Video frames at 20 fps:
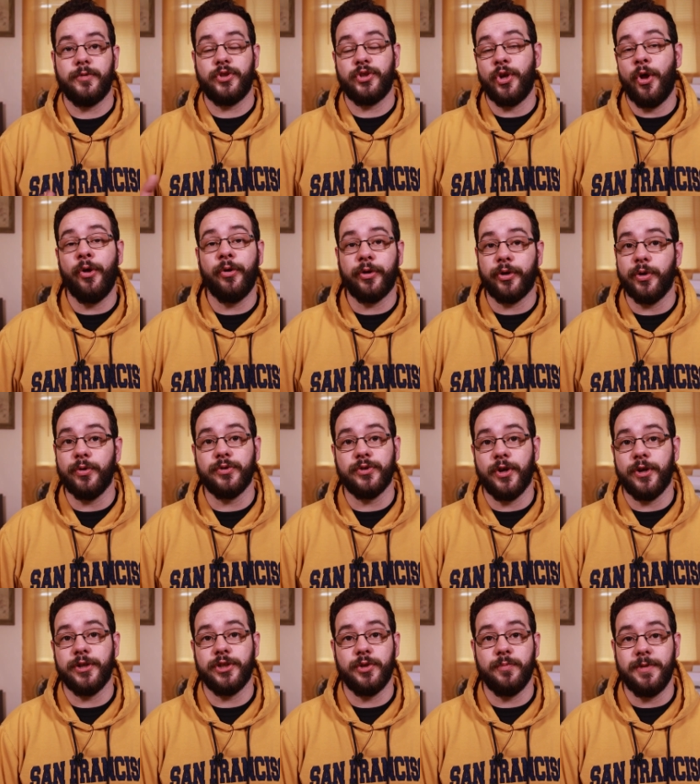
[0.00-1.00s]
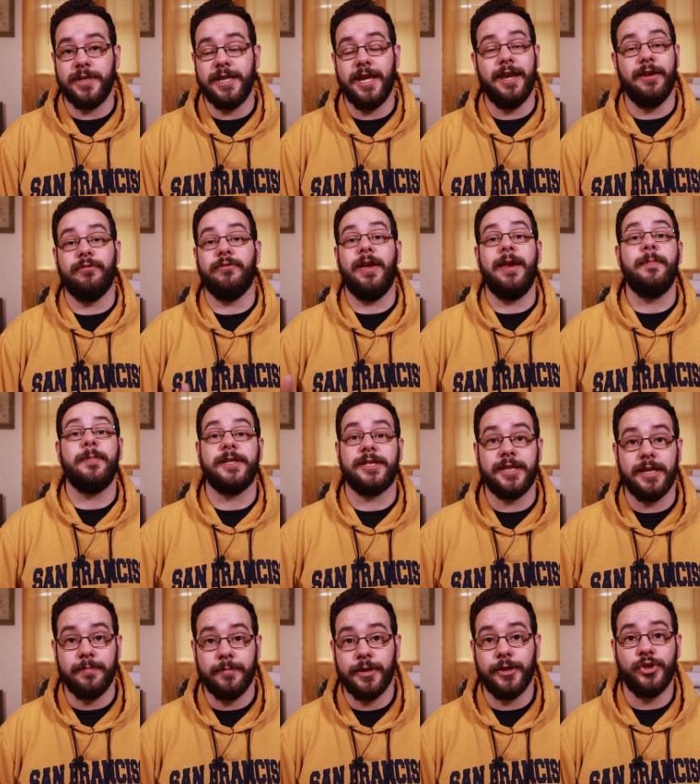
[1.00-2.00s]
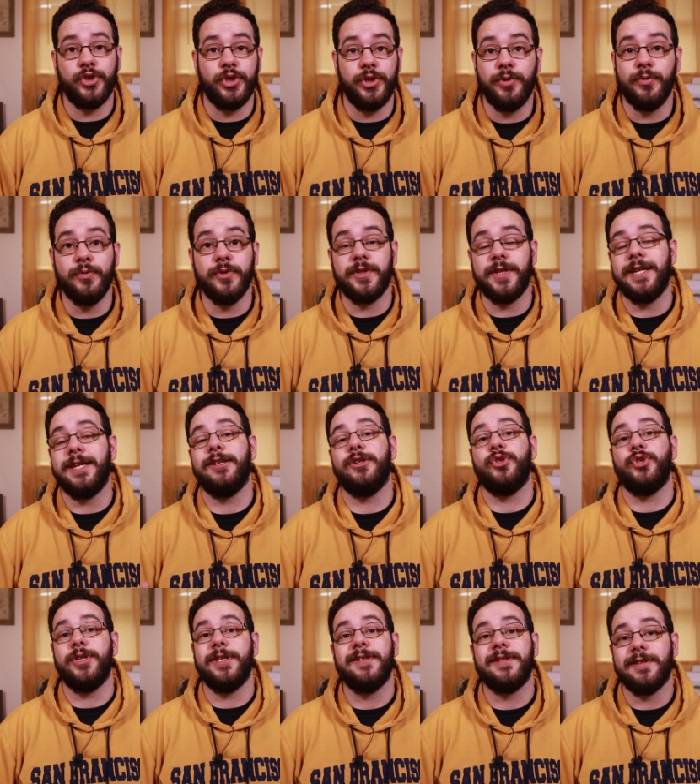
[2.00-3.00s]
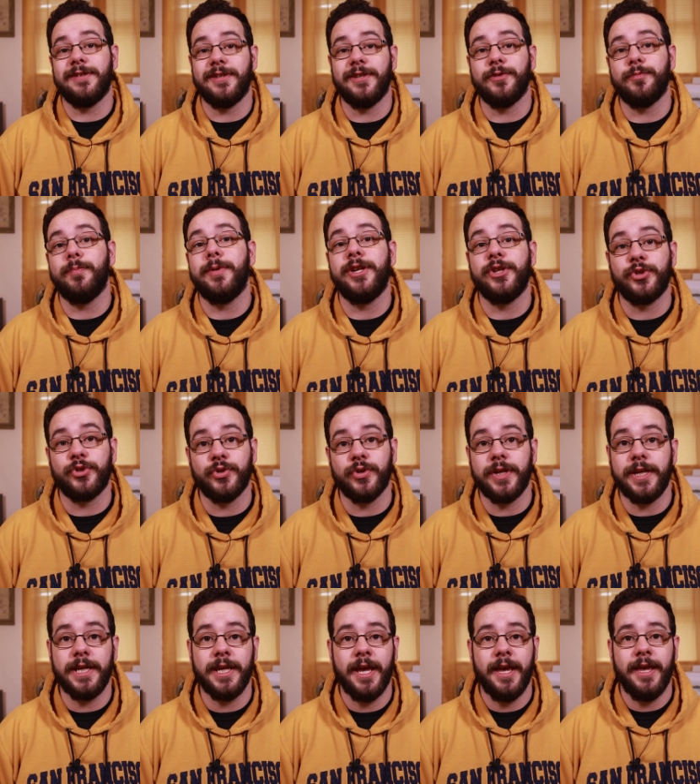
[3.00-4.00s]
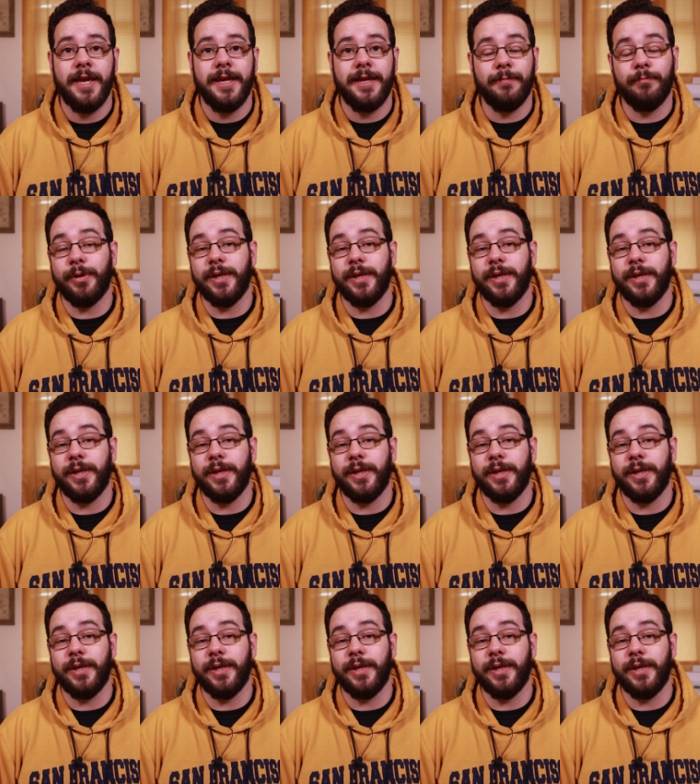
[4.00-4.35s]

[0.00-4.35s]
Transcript: Salt goes on to be a famous image used in Jesus' ministry in